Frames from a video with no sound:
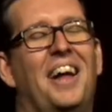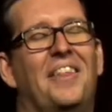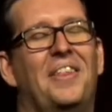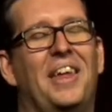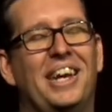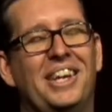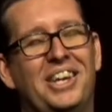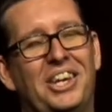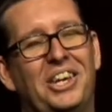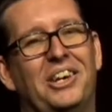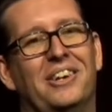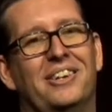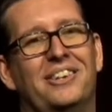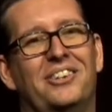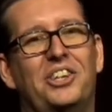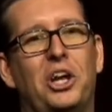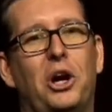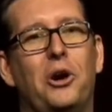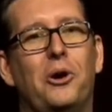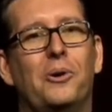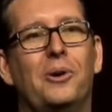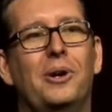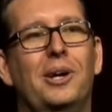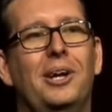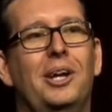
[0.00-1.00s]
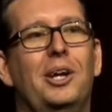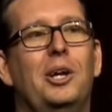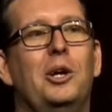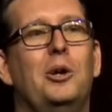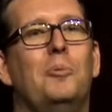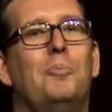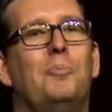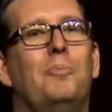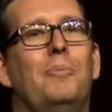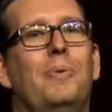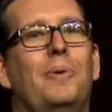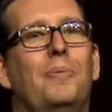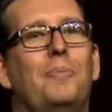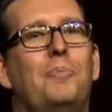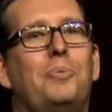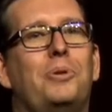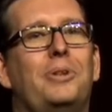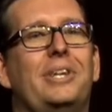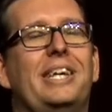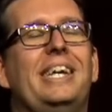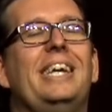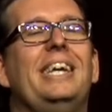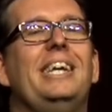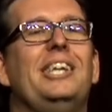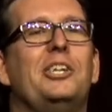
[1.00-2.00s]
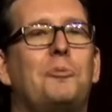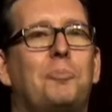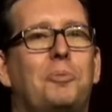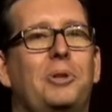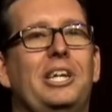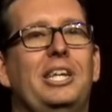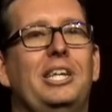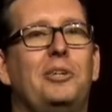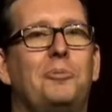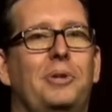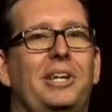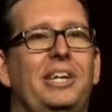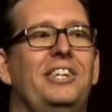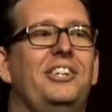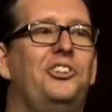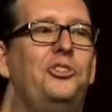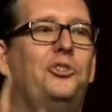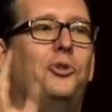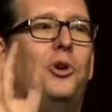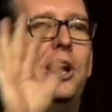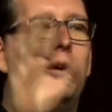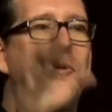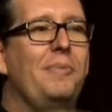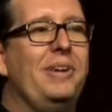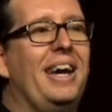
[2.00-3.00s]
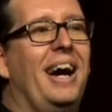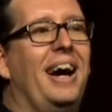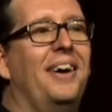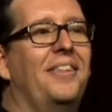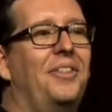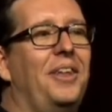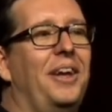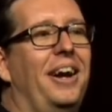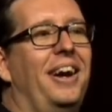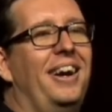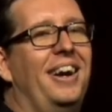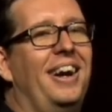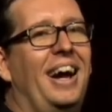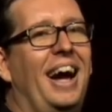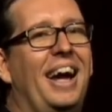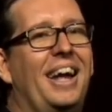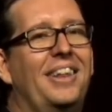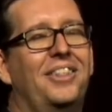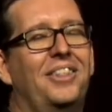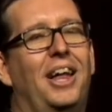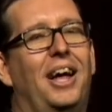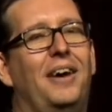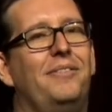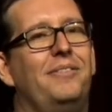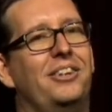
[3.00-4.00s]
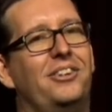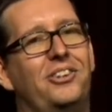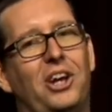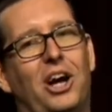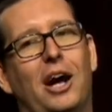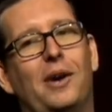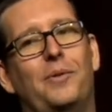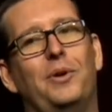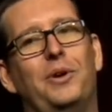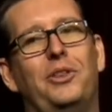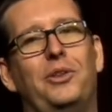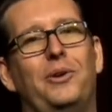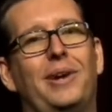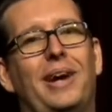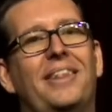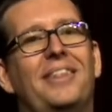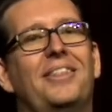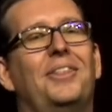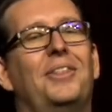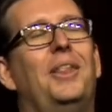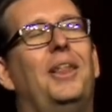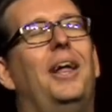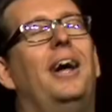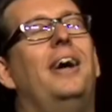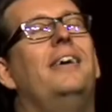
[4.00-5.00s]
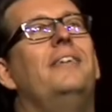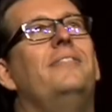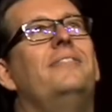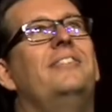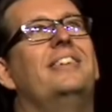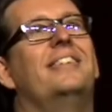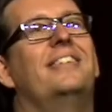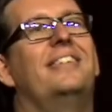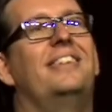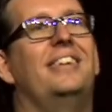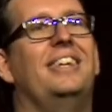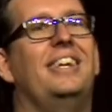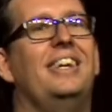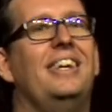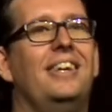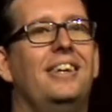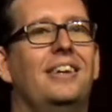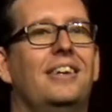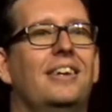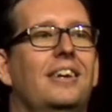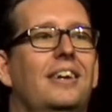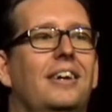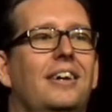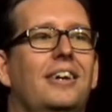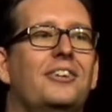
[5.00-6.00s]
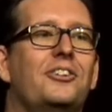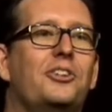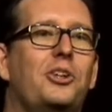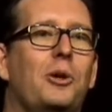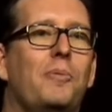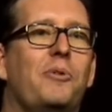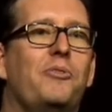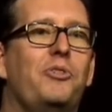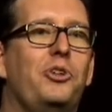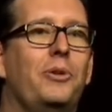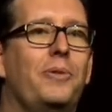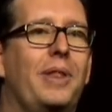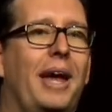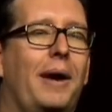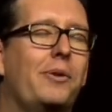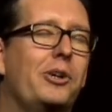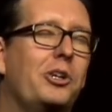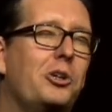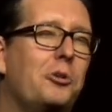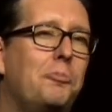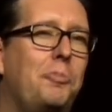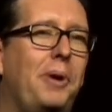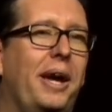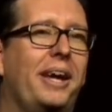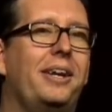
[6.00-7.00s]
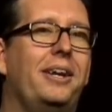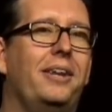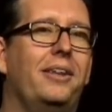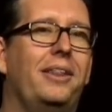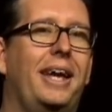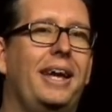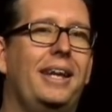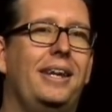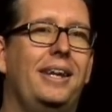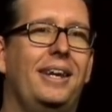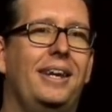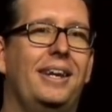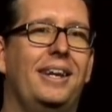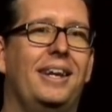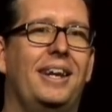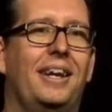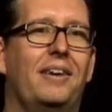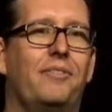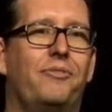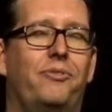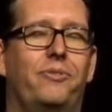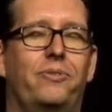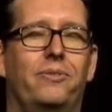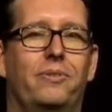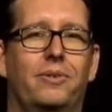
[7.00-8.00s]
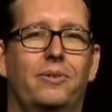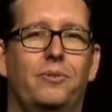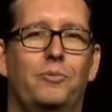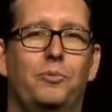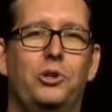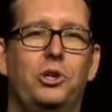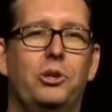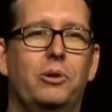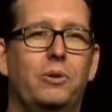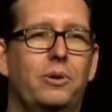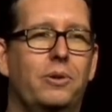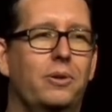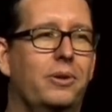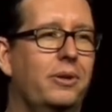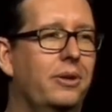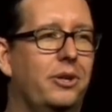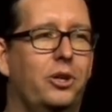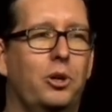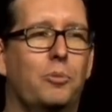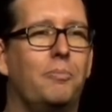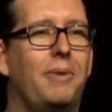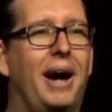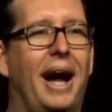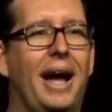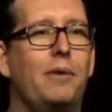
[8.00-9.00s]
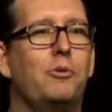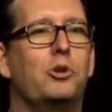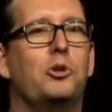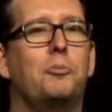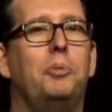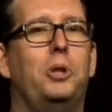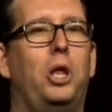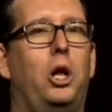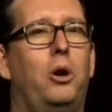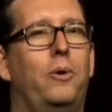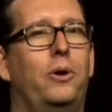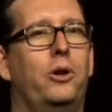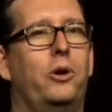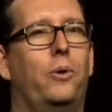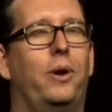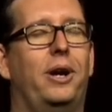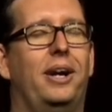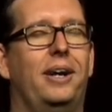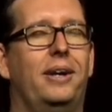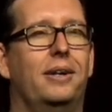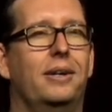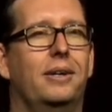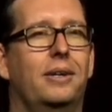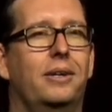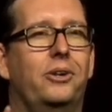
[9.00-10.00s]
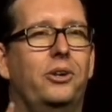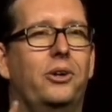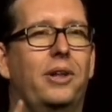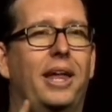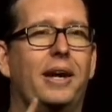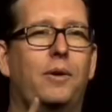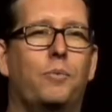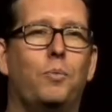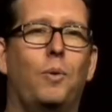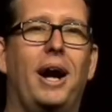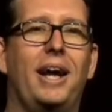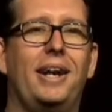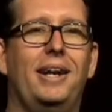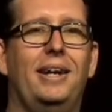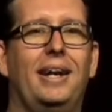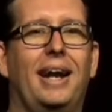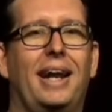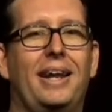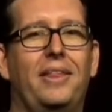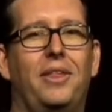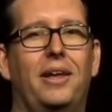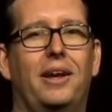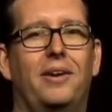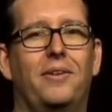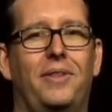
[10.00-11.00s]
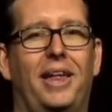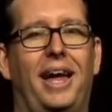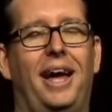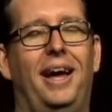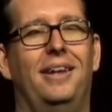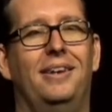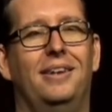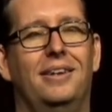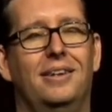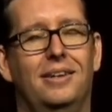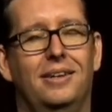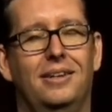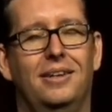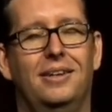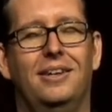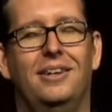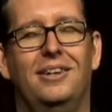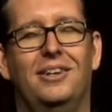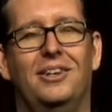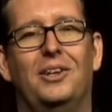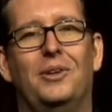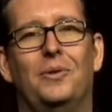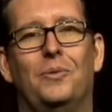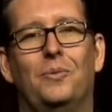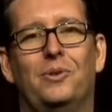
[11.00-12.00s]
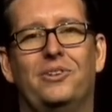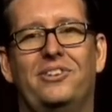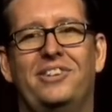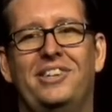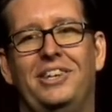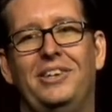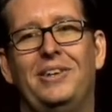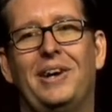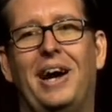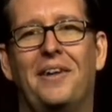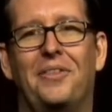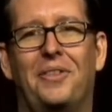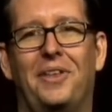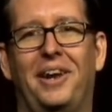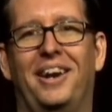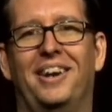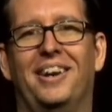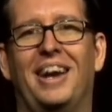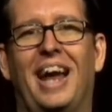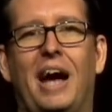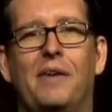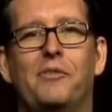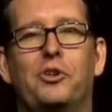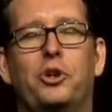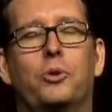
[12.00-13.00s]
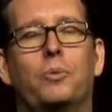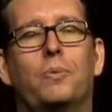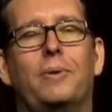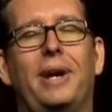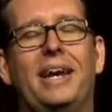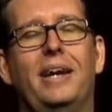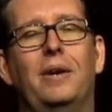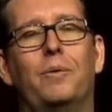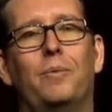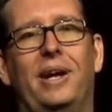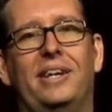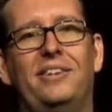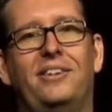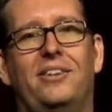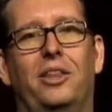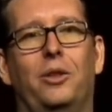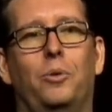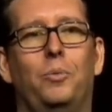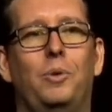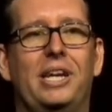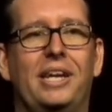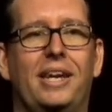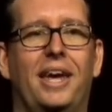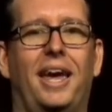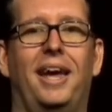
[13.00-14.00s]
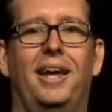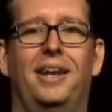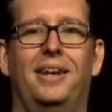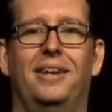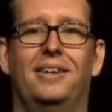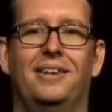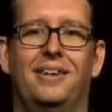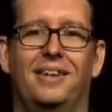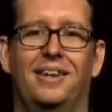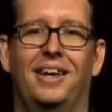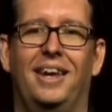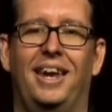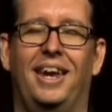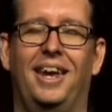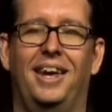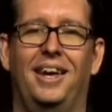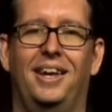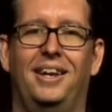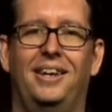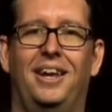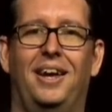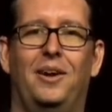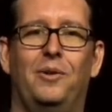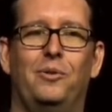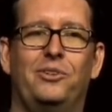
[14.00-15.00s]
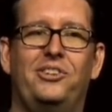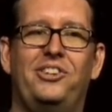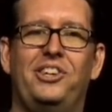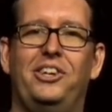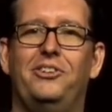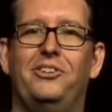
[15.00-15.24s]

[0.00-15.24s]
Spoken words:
thank you. So please, please, please join me out there. I'd love to talk with you. I'd love to see some of you that were speculating, and if your mind was blown or you're like, why didn't I think of that? We'll see you out there. Have a great rest of the weekend, and we'll see you